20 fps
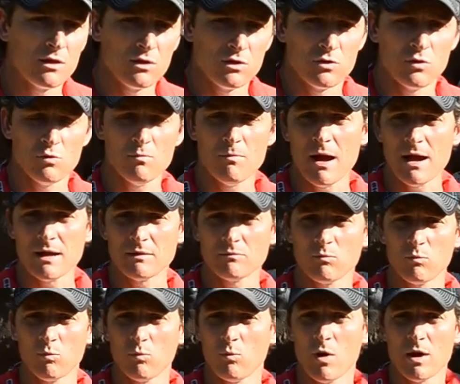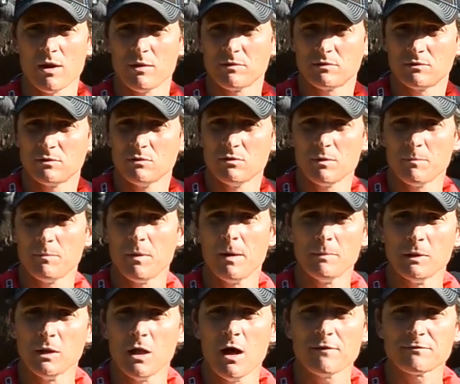you might want to do the
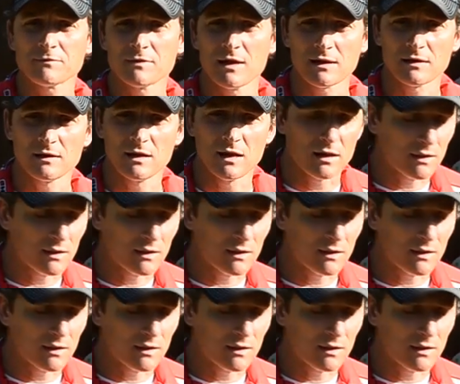bubble off technique.